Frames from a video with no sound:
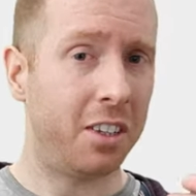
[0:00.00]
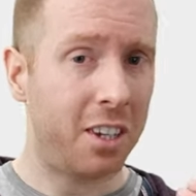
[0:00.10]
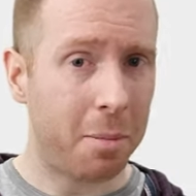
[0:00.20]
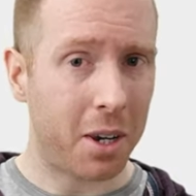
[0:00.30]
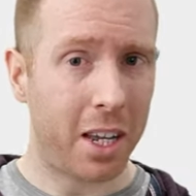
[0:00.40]
a
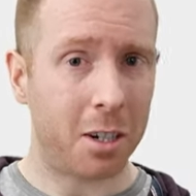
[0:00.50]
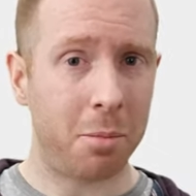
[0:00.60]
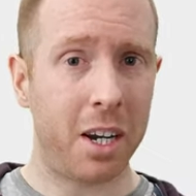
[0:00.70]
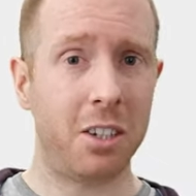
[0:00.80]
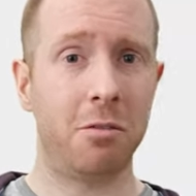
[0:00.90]
typical
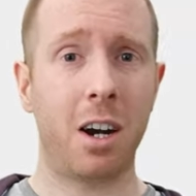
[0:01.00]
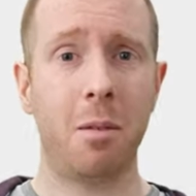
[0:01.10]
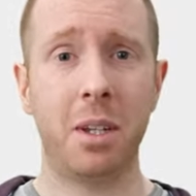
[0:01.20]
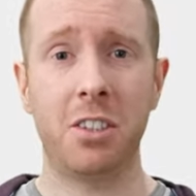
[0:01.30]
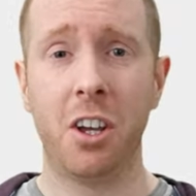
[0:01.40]
enterprise
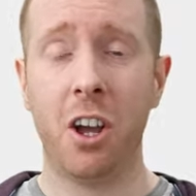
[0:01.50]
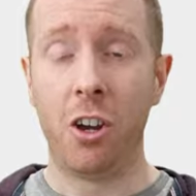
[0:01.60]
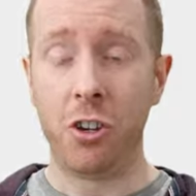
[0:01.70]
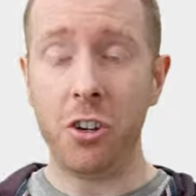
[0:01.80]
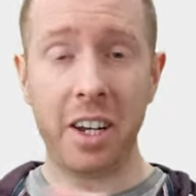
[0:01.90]
environment,
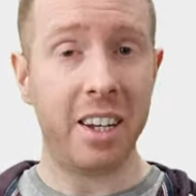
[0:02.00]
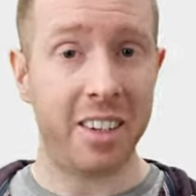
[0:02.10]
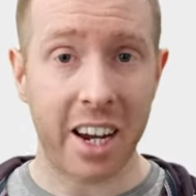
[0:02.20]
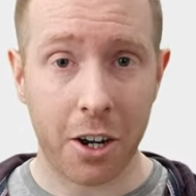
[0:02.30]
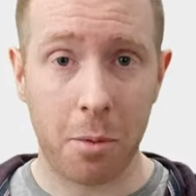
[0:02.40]
you'd need to
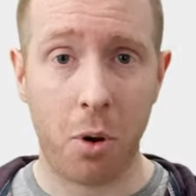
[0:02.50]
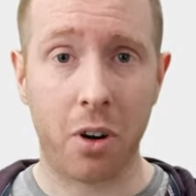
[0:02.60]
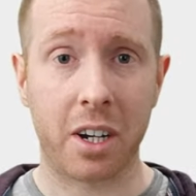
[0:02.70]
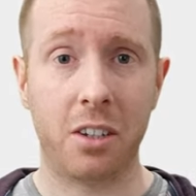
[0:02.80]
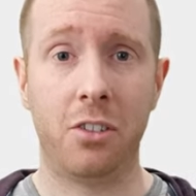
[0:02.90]
take out a
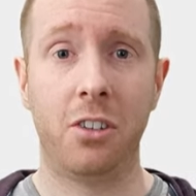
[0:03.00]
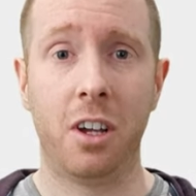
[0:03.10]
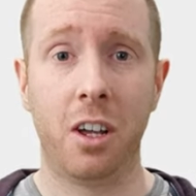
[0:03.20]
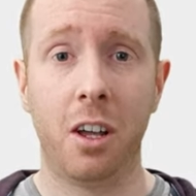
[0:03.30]
mortgage.